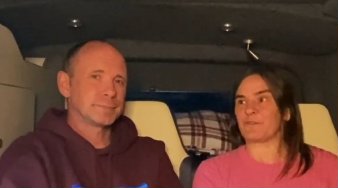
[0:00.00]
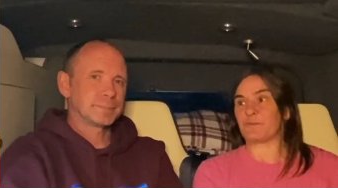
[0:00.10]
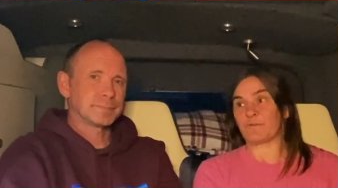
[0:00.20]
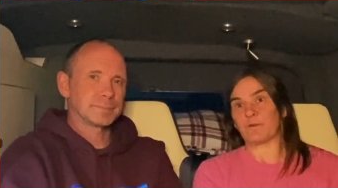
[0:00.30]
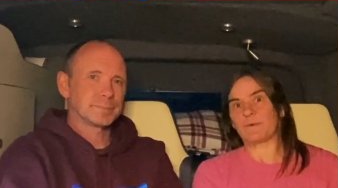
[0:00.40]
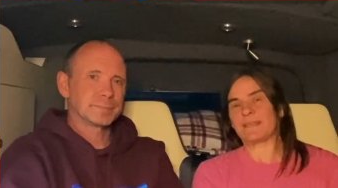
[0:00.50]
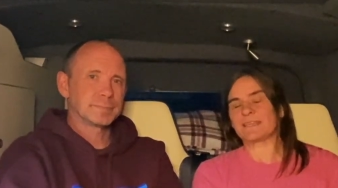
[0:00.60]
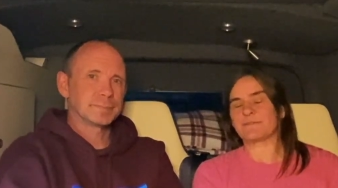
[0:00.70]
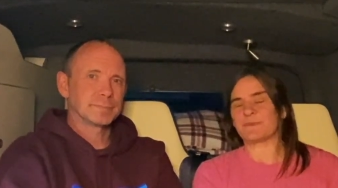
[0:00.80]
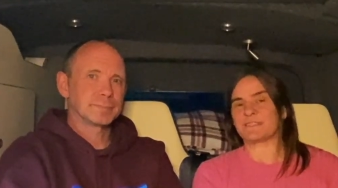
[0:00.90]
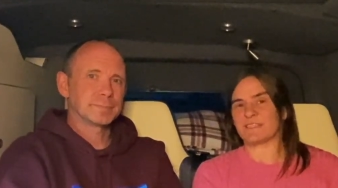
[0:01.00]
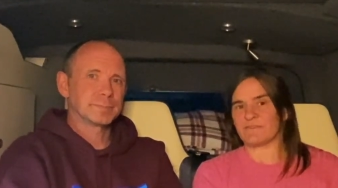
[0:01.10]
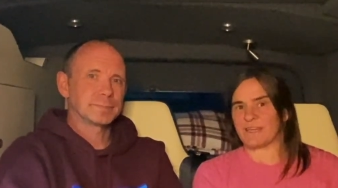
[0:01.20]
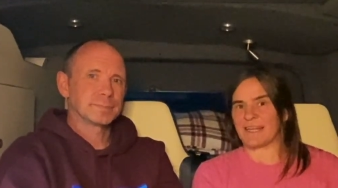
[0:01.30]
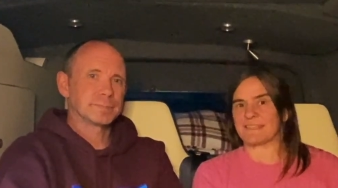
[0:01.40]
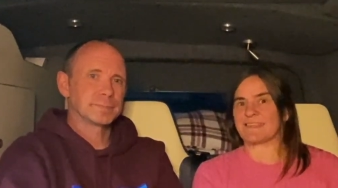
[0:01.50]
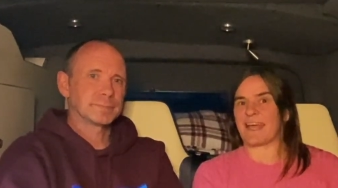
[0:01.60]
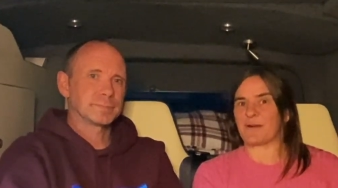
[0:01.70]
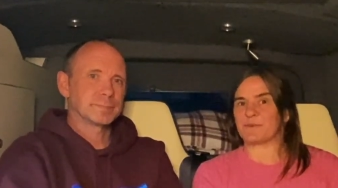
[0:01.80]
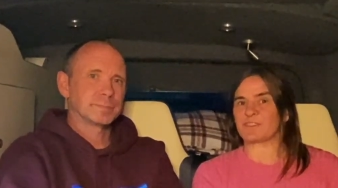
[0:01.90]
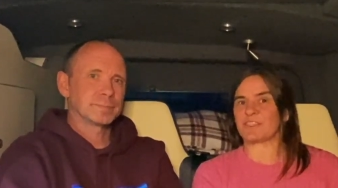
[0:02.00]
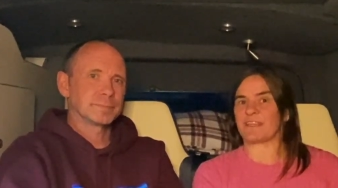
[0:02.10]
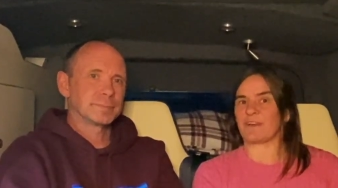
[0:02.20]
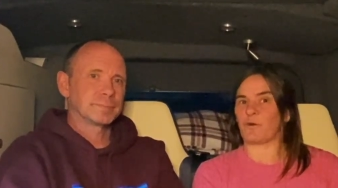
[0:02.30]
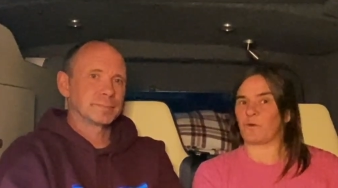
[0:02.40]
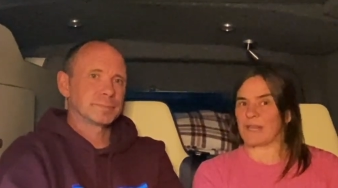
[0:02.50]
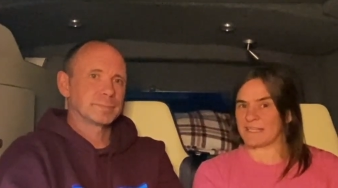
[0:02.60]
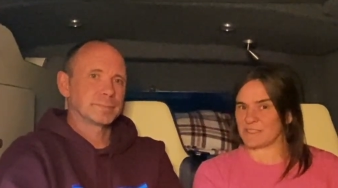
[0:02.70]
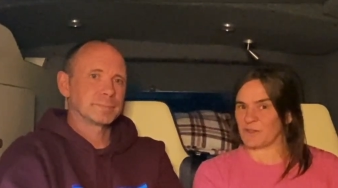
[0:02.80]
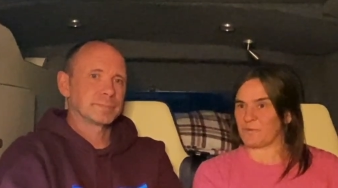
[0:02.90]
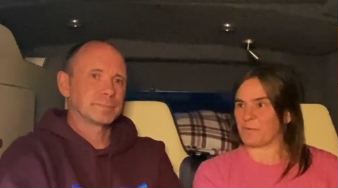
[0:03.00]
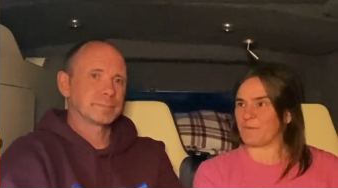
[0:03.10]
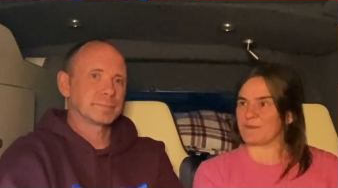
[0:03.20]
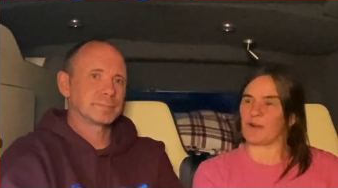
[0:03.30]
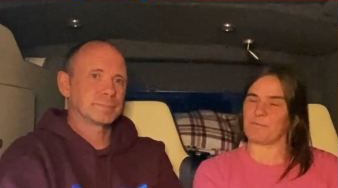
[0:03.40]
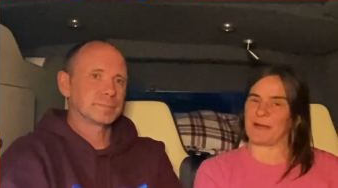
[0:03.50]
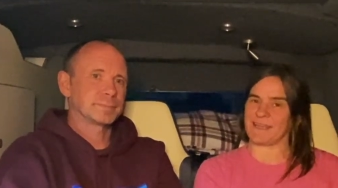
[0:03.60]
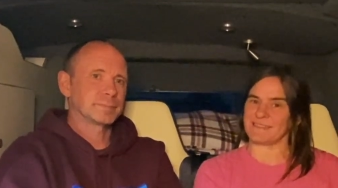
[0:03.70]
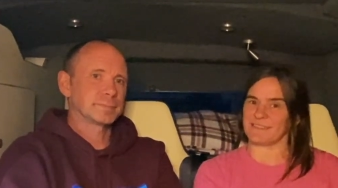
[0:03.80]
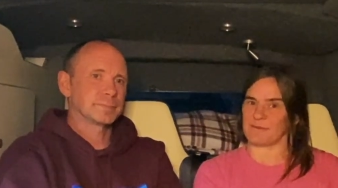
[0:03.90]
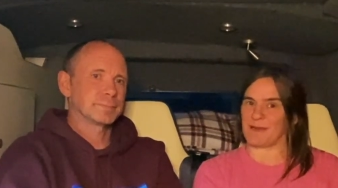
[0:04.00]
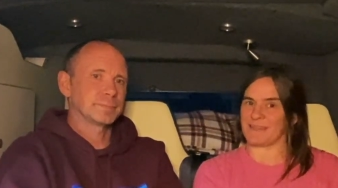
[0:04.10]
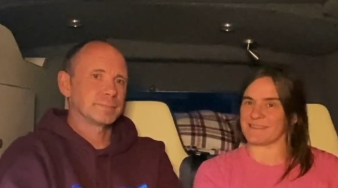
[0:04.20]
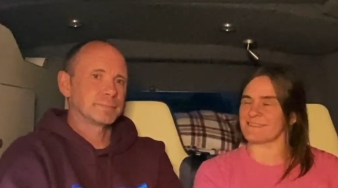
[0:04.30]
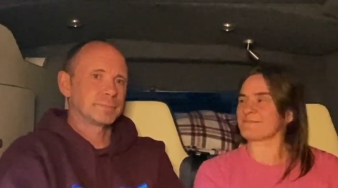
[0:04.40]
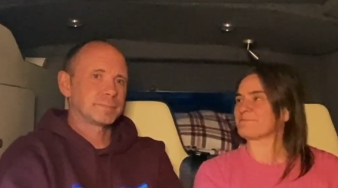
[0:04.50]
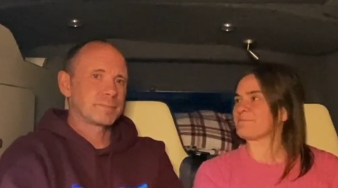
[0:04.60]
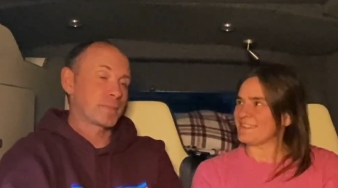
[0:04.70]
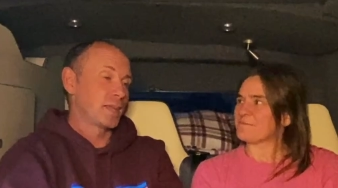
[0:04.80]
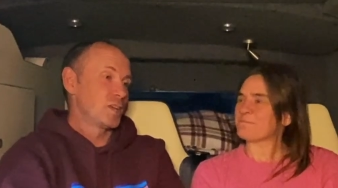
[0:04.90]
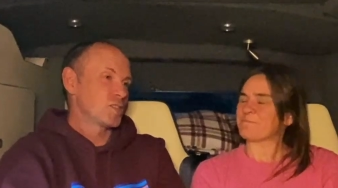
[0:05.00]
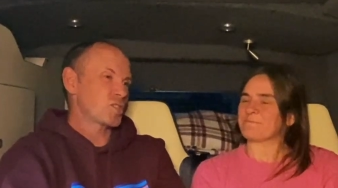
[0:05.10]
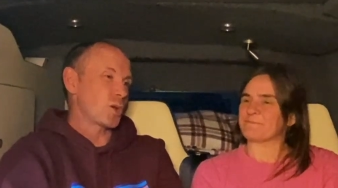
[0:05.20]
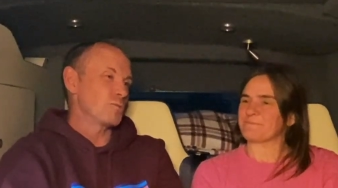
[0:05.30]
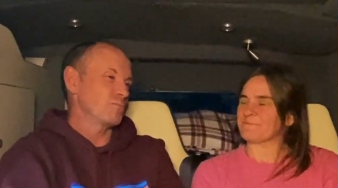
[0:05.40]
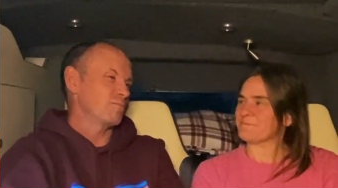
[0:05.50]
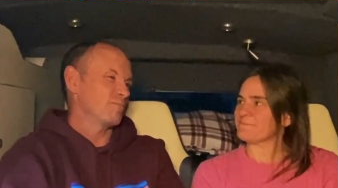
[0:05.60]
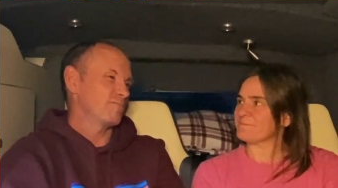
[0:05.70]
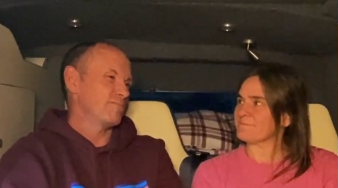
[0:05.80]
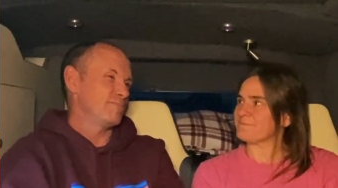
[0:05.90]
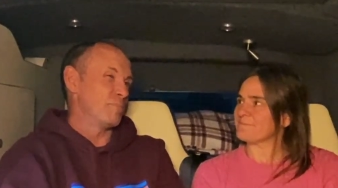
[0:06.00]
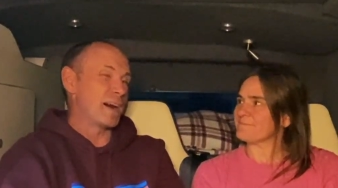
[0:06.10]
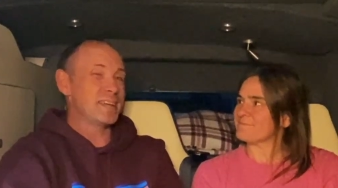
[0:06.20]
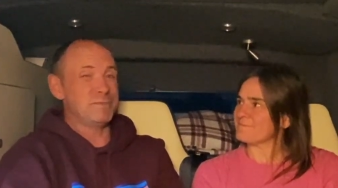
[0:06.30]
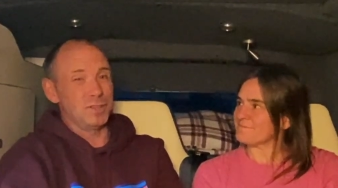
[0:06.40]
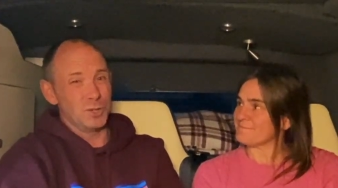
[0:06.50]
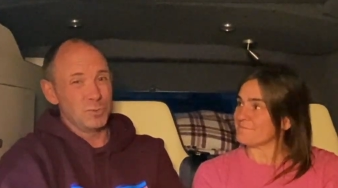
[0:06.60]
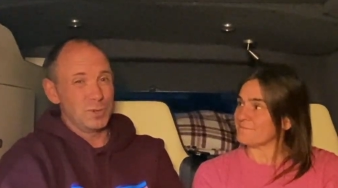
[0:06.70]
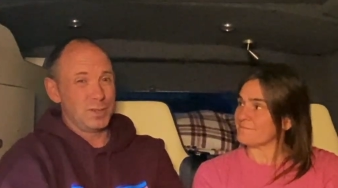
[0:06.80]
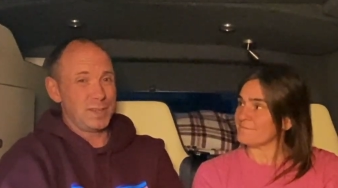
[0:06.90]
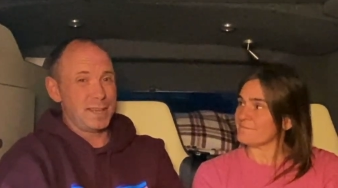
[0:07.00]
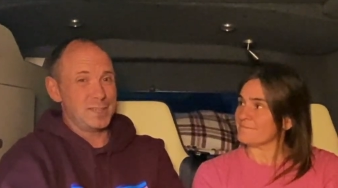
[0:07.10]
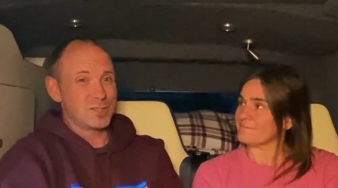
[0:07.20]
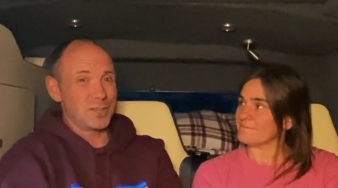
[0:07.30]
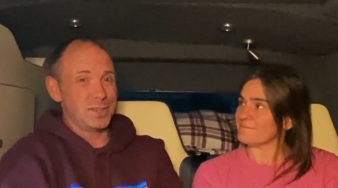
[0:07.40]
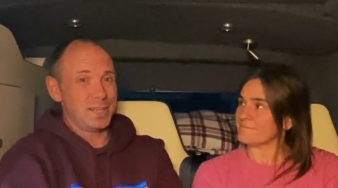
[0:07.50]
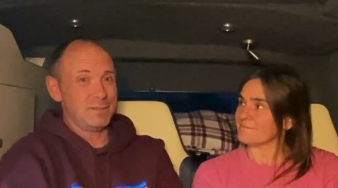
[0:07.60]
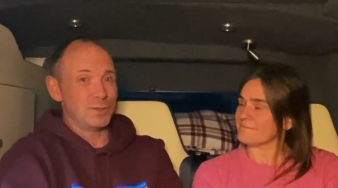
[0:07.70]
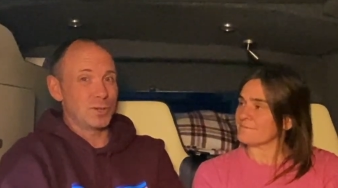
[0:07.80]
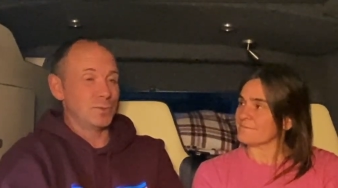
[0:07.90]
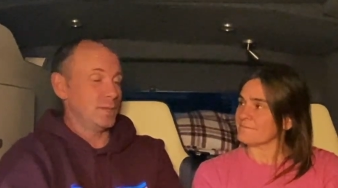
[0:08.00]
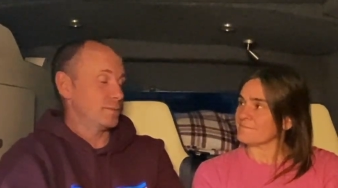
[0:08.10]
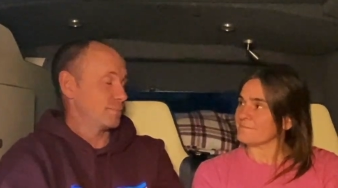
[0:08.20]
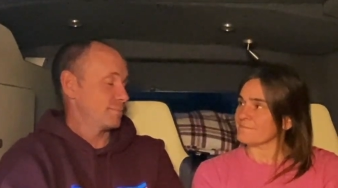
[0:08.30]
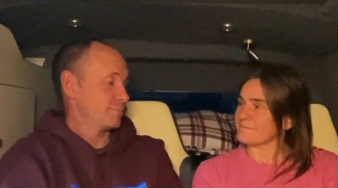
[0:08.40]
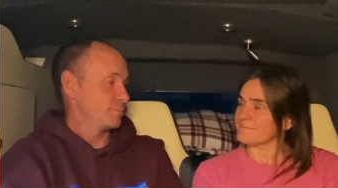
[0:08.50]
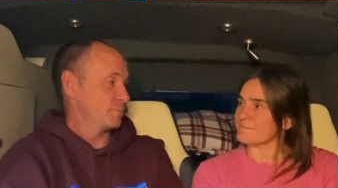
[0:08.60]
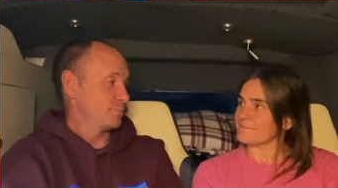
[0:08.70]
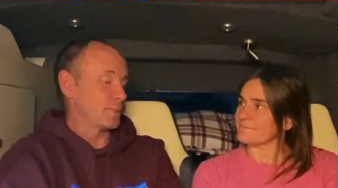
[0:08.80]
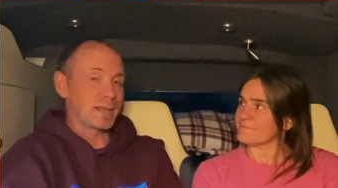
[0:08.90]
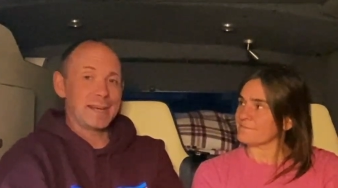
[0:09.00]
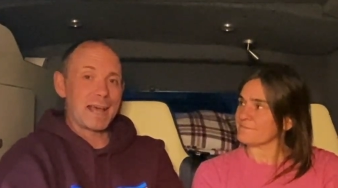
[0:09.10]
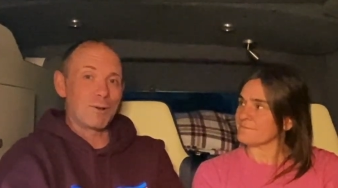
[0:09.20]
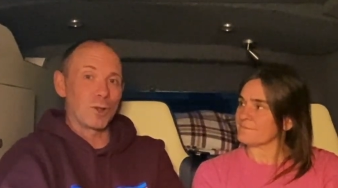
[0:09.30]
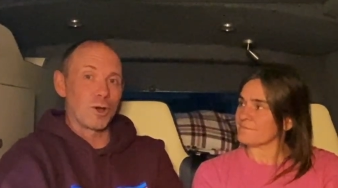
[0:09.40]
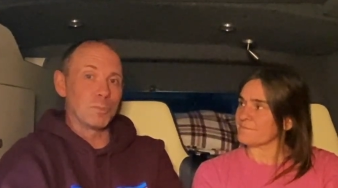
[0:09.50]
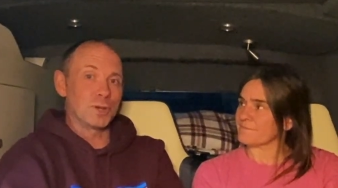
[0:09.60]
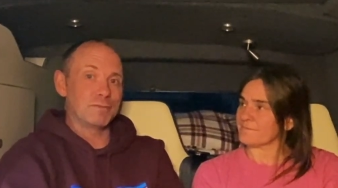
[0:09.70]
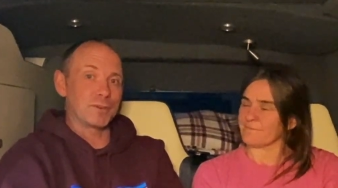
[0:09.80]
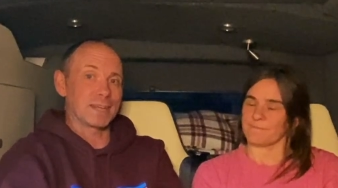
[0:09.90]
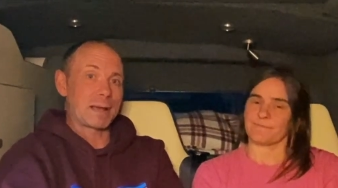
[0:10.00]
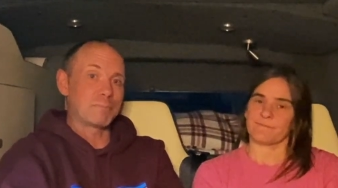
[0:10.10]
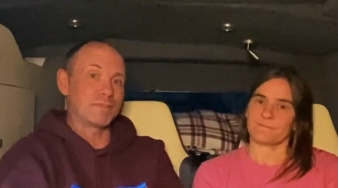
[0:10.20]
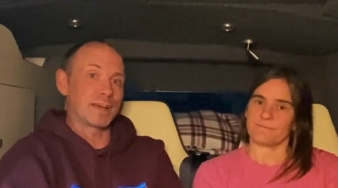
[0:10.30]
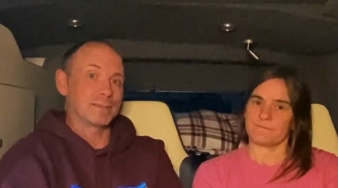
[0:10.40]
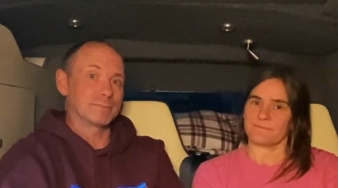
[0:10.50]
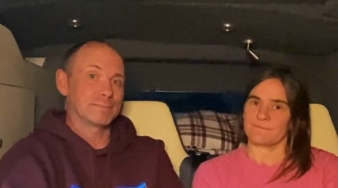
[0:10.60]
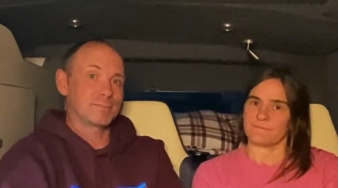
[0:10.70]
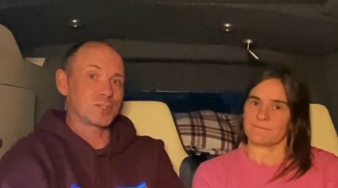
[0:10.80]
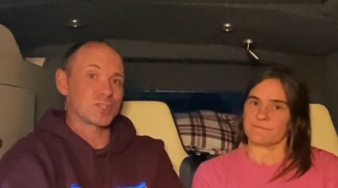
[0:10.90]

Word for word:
Speaker 1: for four weeks. We did realize how much it all added up when we got back and did the maths.
Speaker 2: So, my view is that even though you're laying out a lot of money for a camper van to